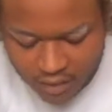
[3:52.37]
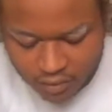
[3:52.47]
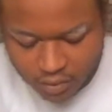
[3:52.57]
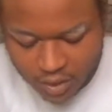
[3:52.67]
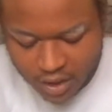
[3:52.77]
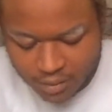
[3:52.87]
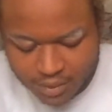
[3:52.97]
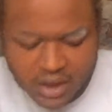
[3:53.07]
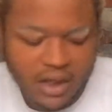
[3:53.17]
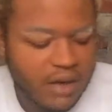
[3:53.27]
everywhere,
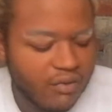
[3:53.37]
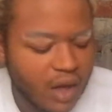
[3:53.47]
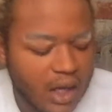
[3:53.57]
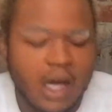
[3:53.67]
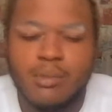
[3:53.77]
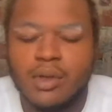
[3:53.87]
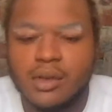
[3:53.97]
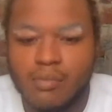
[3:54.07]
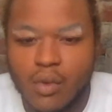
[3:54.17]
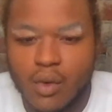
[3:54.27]
but then I feel like I
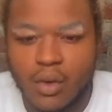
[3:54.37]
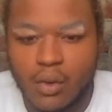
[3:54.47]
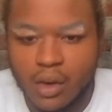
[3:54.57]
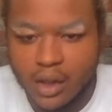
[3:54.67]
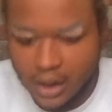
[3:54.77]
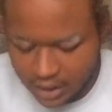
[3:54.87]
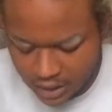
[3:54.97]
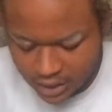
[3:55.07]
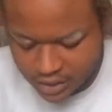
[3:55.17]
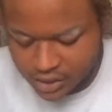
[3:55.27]
put more on and
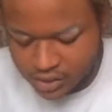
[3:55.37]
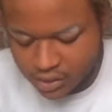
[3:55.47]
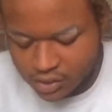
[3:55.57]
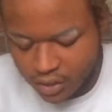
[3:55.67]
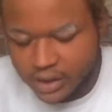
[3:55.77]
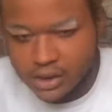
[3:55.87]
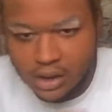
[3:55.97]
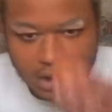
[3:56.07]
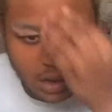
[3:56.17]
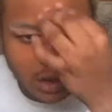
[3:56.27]
then it just looks
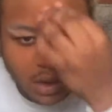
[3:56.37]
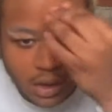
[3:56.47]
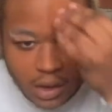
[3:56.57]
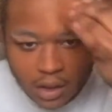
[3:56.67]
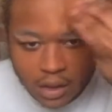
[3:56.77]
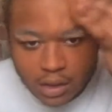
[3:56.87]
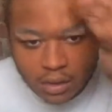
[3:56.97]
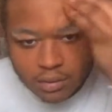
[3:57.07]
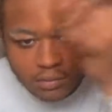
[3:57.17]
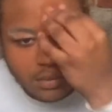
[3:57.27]
crazy.
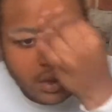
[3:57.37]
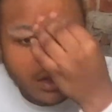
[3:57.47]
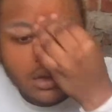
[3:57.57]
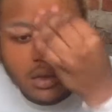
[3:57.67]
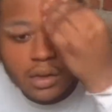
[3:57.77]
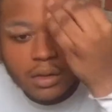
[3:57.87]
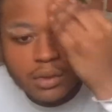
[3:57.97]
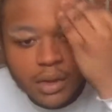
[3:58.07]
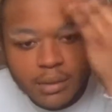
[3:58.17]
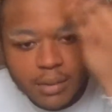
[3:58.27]
But we'll
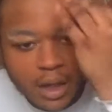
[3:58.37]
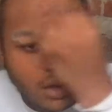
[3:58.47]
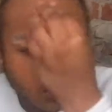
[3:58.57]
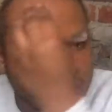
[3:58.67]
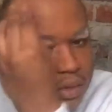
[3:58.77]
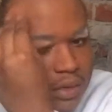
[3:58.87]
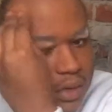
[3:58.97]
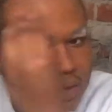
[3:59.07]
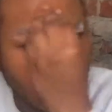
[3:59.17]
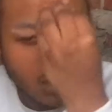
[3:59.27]
get better.
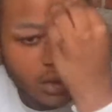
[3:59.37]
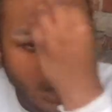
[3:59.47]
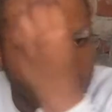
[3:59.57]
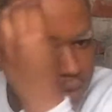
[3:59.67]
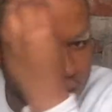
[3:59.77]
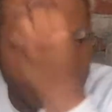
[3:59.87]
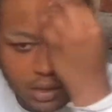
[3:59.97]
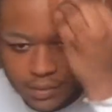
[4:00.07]
So yeah, I'm gonna